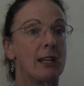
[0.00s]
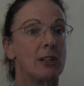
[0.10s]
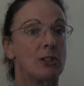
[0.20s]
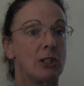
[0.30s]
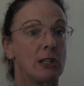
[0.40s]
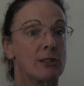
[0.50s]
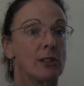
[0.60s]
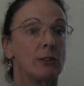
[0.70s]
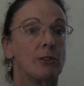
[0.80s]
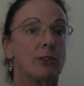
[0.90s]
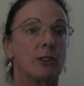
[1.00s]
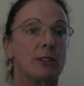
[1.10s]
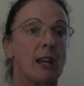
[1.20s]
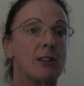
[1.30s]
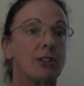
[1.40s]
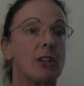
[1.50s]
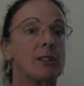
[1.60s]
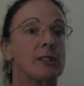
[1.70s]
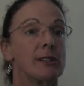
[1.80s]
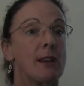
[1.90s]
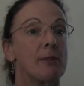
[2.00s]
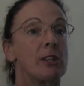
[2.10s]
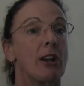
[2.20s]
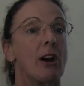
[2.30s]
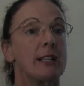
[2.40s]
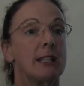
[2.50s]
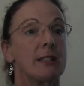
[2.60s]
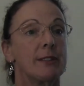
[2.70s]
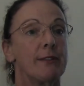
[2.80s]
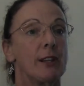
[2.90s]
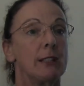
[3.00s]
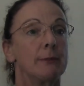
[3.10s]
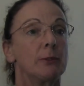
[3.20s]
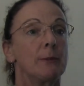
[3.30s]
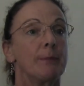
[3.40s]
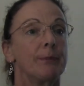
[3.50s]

energy solutions are just some of the ideas available.